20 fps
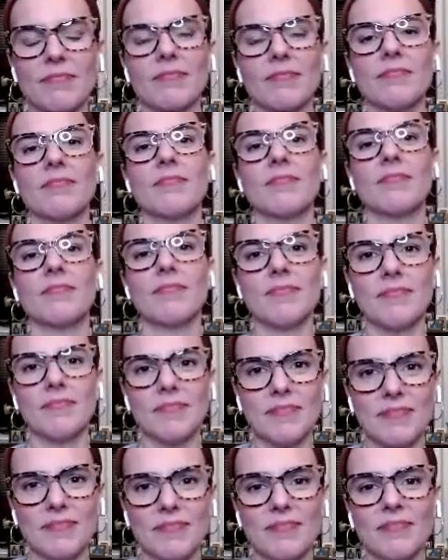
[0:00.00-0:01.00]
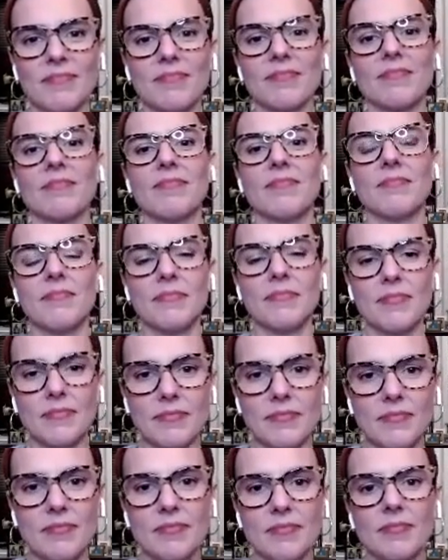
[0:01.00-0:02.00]

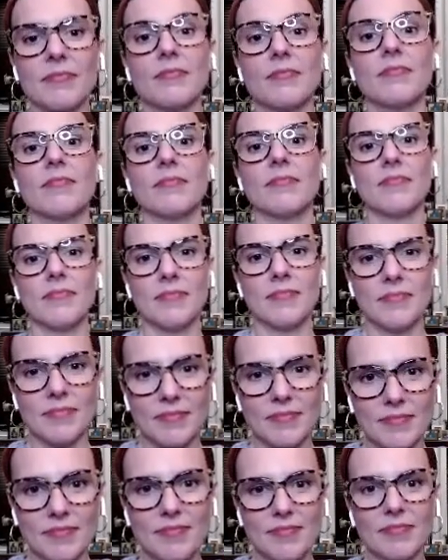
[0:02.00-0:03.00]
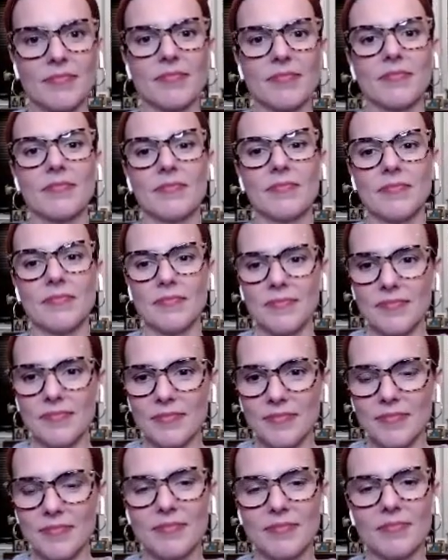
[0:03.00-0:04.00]

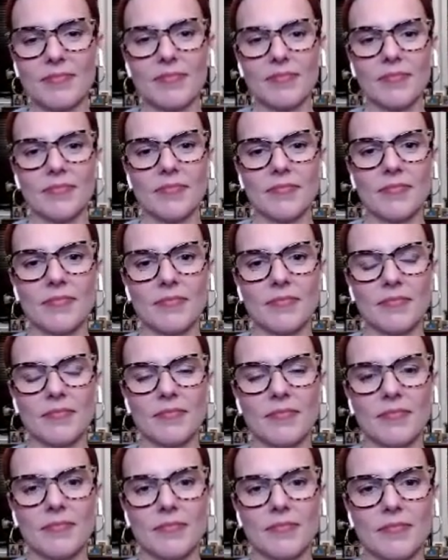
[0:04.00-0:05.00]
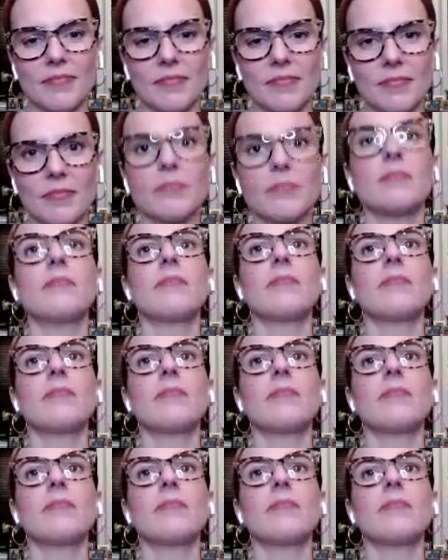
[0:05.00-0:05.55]
No words are spoken by the person on screen.